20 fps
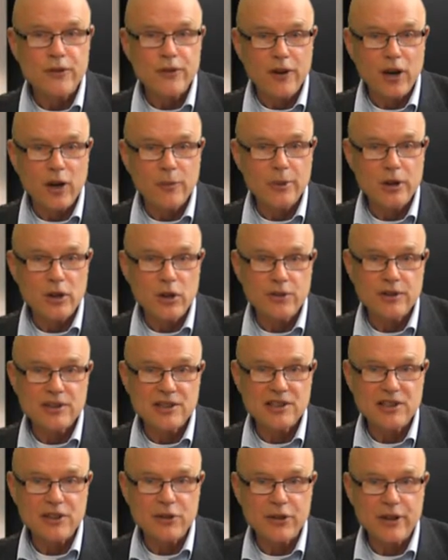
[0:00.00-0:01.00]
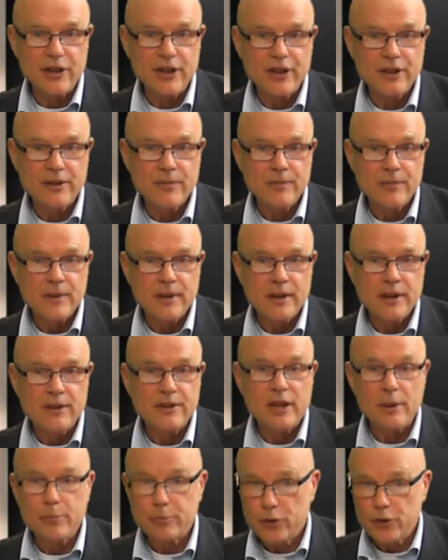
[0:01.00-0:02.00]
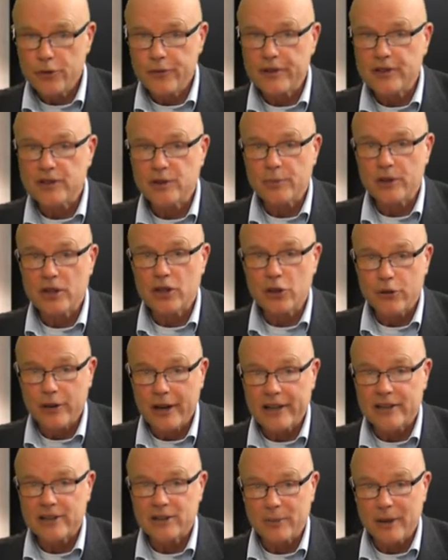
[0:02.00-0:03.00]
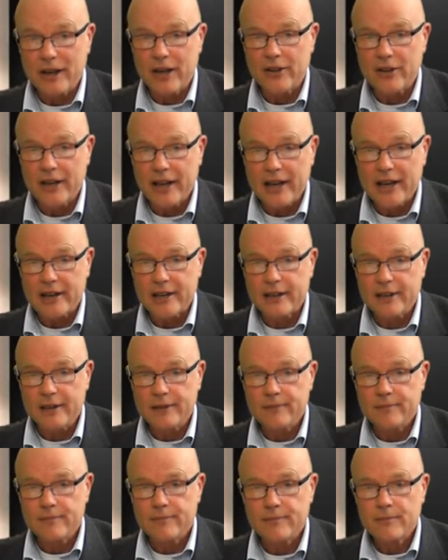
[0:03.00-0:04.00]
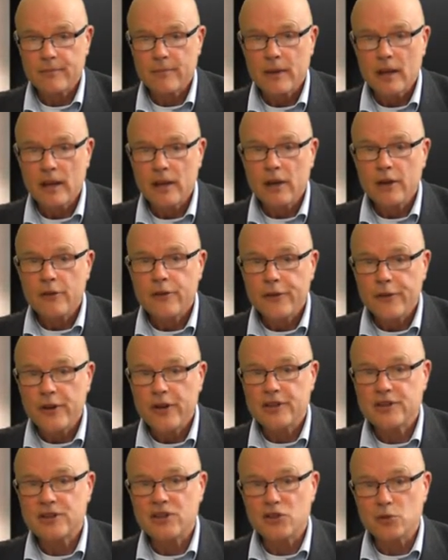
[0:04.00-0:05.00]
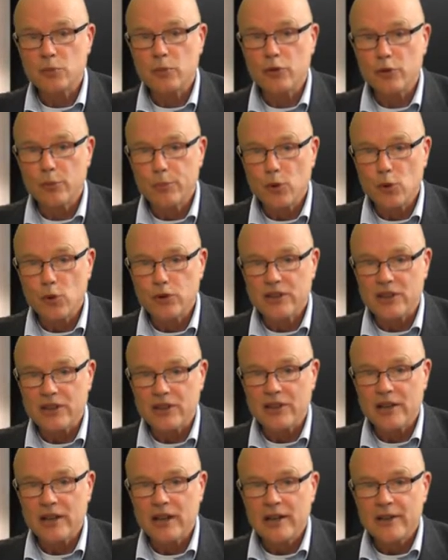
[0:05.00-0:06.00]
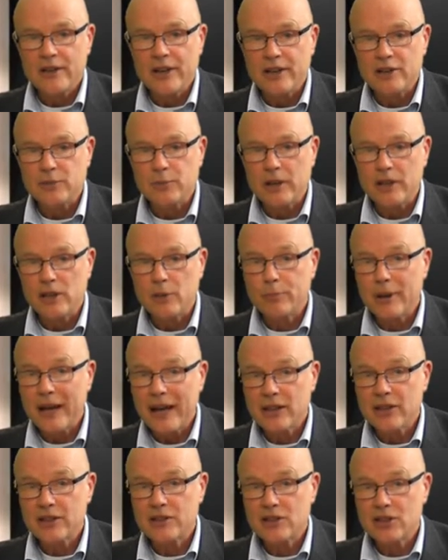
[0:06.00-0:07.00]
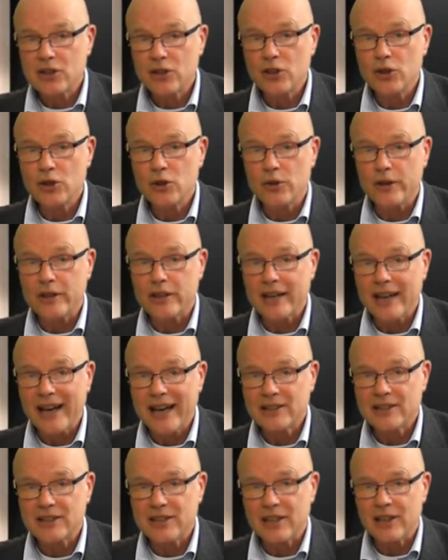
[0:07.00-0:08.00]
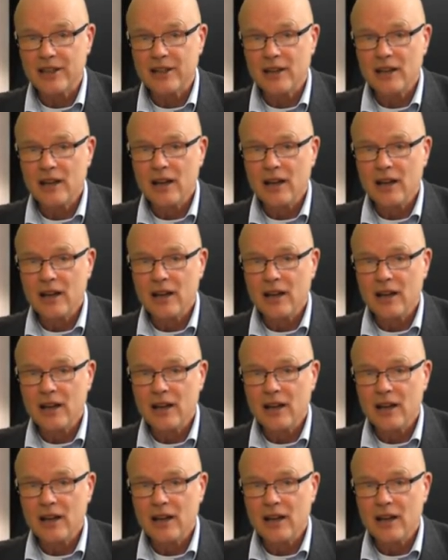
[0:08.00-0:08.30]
far beyond Syria, and they're proving to be correct about that. First, as we reported, there has been a palace coup in Qatar,